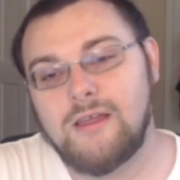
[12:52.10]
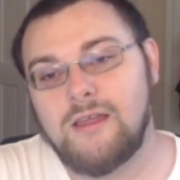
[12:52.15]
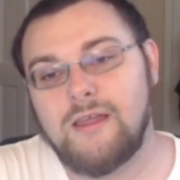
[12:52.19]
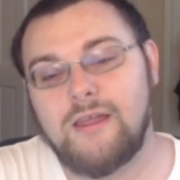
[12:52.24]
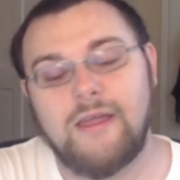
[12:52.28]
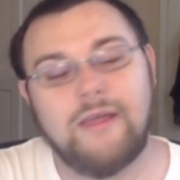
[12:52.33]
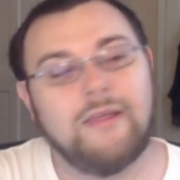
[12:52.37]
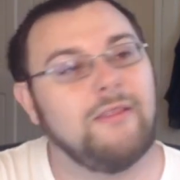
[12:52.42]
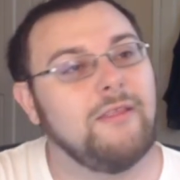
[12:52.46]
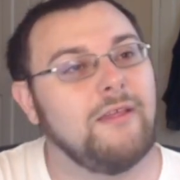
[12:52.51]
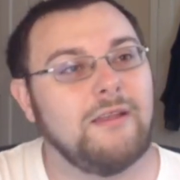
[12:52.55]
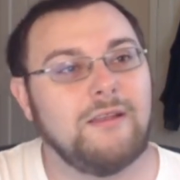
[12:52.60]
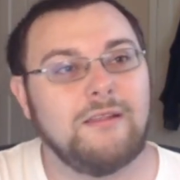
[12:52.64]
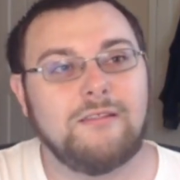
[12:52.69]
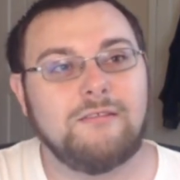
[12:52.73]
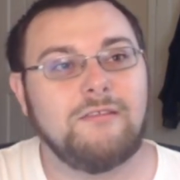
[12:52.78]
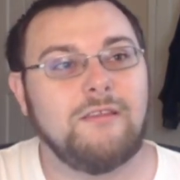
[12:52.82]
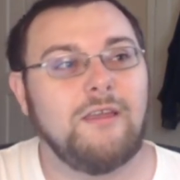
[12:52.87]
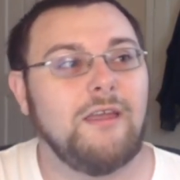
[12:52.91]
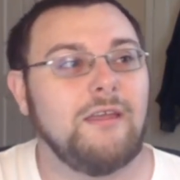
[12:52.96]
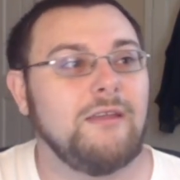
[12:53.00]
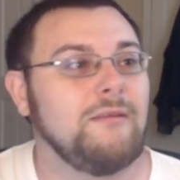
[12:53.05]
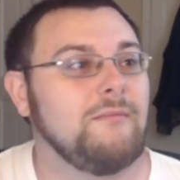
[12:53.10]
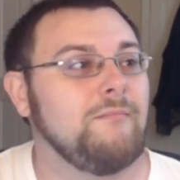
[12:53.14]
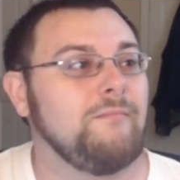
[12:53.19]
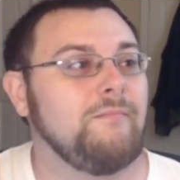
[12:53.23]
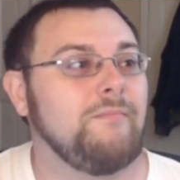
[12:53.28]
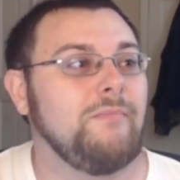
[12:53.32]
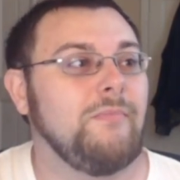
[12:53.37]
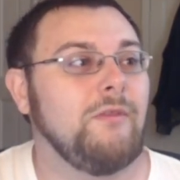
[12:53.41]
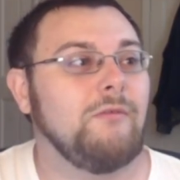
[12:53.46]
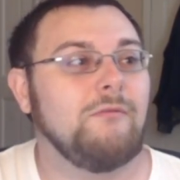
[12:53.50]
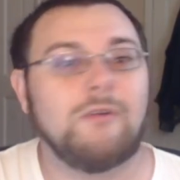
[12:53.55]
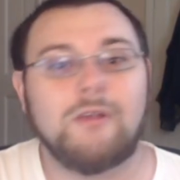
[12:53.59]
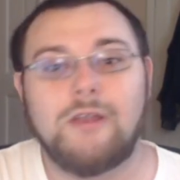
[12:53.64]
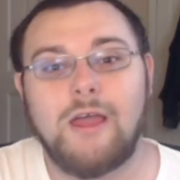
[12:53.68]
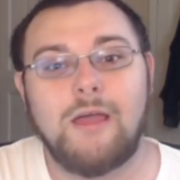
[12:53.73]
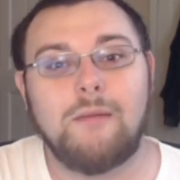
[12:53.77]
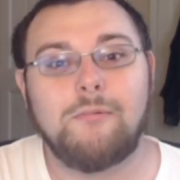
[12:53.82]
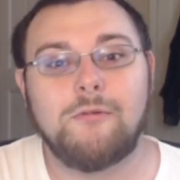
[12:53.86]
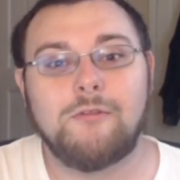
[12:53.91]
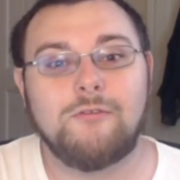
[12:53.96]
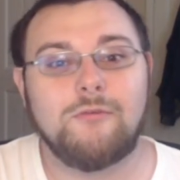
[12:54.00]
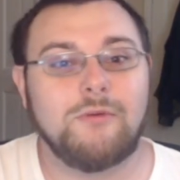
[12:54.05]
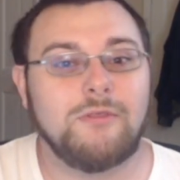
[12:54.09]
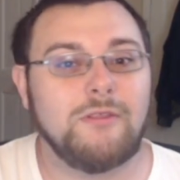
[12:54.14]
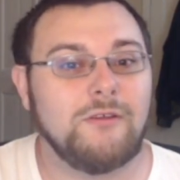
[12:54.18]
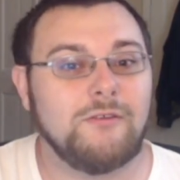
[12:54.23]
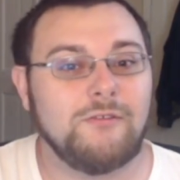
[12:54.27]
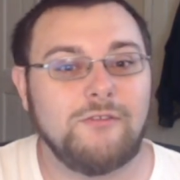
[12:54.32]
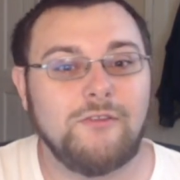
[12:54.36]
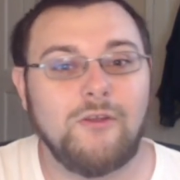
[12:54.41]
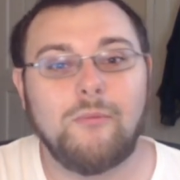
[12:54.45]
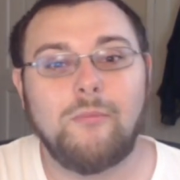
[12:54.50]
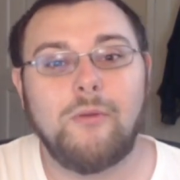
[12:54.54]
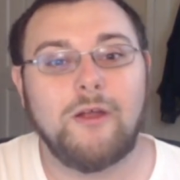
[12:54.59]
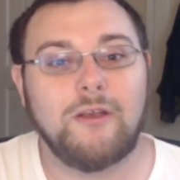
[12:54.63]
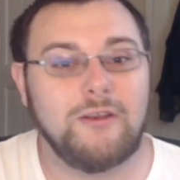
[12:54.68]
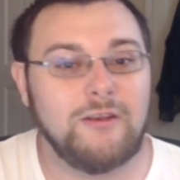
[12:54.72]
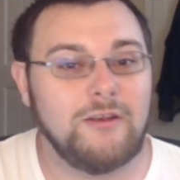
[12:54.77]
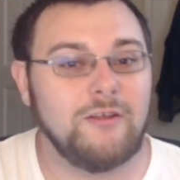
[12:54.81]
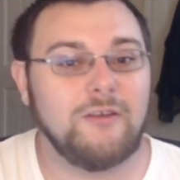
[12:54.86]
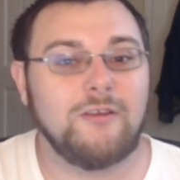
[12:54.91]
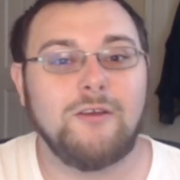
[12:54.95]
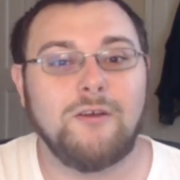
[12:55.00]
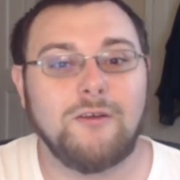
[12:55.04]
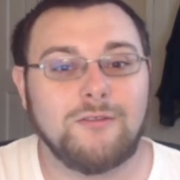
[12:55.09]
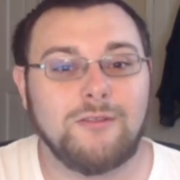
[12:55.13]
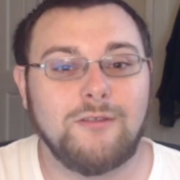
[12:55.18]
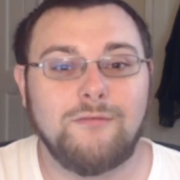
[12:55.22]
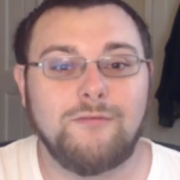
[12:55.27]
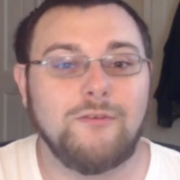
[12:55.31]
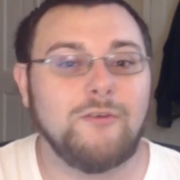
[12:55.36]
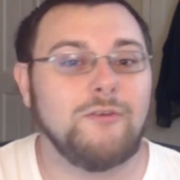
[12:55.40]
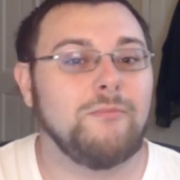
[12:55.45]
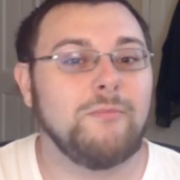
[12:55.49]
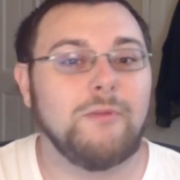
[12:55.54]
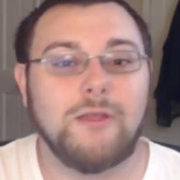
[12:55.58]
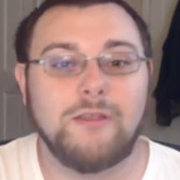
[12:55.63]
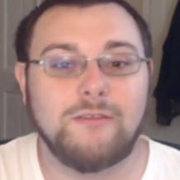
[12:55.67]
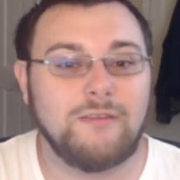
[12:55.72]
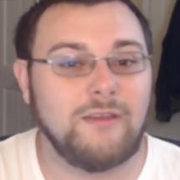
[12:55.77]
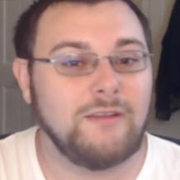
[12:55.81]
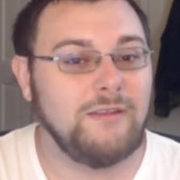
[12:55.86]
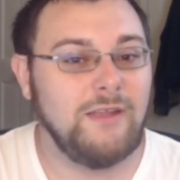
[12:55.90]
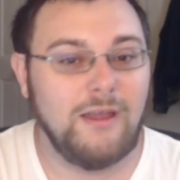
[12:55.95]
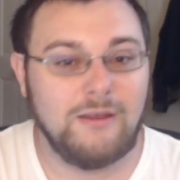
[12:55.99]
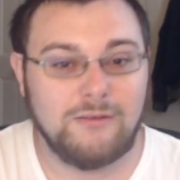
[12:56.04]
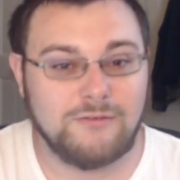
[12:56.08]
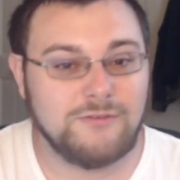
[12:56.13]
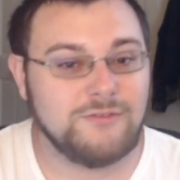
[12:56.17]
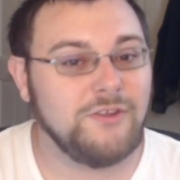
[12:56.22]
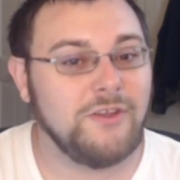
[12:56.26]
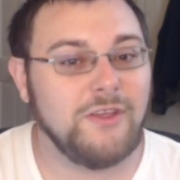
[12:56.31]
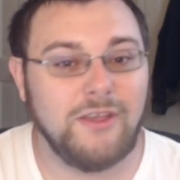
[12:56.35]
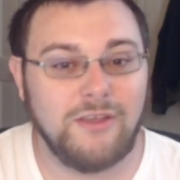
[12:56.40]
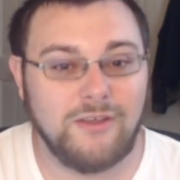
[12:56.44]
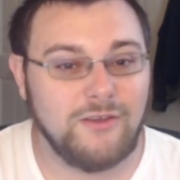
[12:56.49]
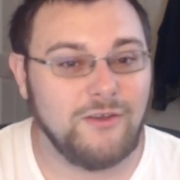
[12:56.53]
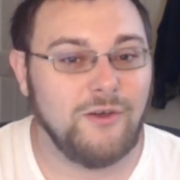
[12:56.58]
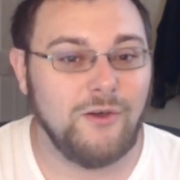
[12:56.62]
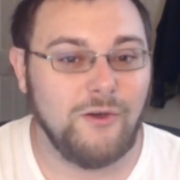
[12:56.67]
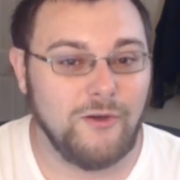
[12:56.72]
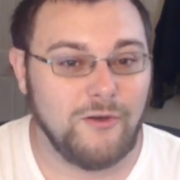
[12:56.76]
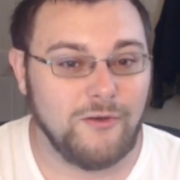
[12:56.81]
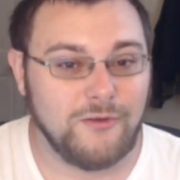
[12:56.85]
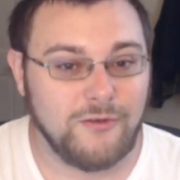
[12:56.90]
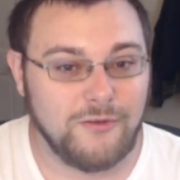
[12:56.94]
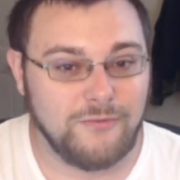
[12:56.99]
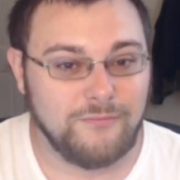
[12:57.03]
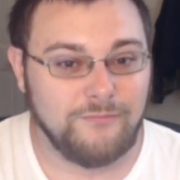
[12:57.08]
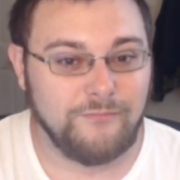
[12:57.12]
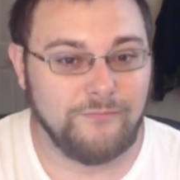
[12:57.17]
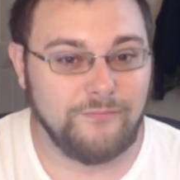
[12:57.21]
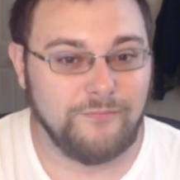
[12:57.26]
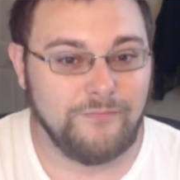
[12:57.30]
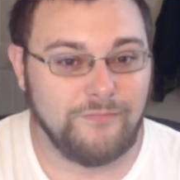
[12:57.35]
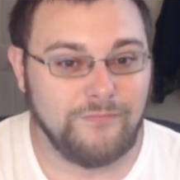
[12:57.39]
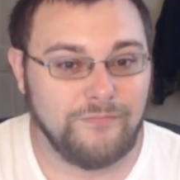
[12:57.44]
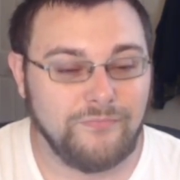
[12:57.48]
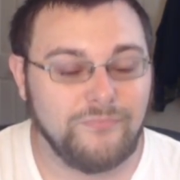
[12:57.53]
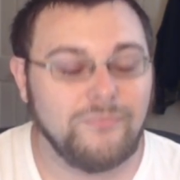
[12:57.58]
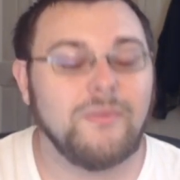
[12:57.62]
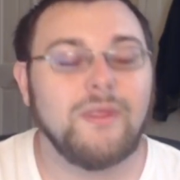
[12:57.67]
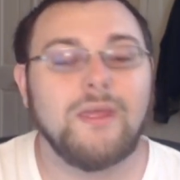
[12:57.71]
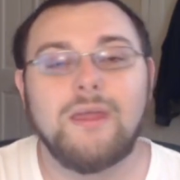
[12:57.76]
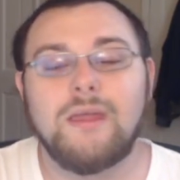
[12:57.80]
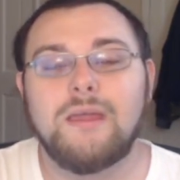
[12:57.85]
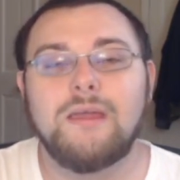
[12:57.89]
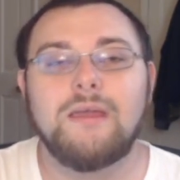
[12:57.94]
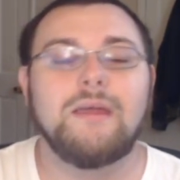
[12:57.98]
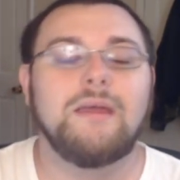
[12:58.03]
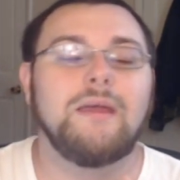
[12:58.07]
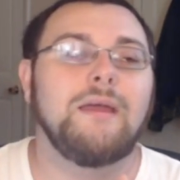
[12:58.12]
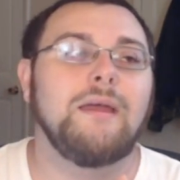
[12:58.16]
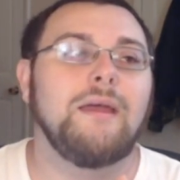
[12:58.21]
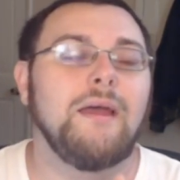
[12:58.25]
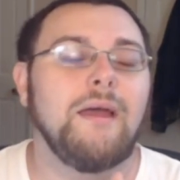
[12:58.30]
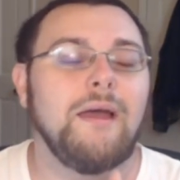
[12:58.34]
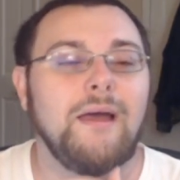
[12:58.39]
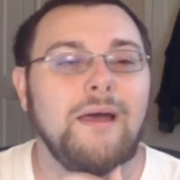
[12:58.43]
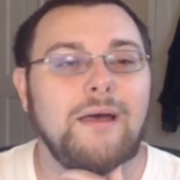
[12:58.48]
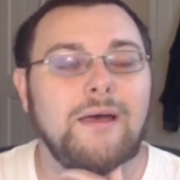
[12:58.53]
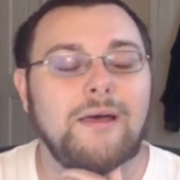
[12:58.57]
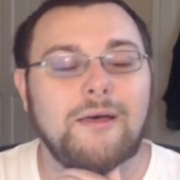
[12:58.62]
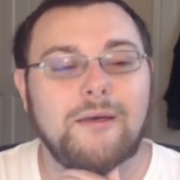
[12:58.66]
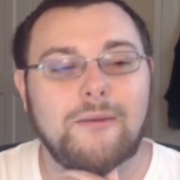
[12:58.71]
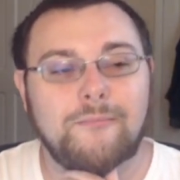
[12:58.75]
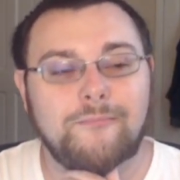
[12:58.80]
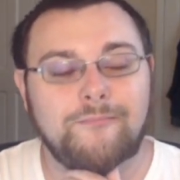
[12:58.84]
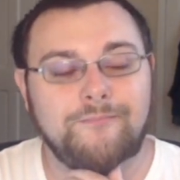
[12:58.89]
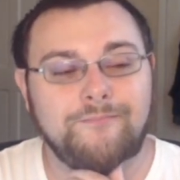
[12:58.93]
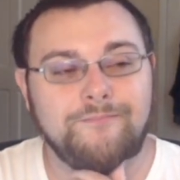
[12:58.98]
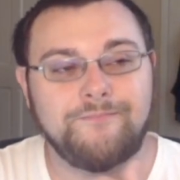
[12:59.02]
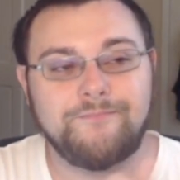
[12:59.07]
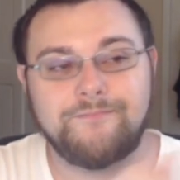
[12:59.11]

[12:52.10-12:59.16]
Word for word: And then it's like... What happens when there's nobody to cook the food? Because I doubt she can cook. Um,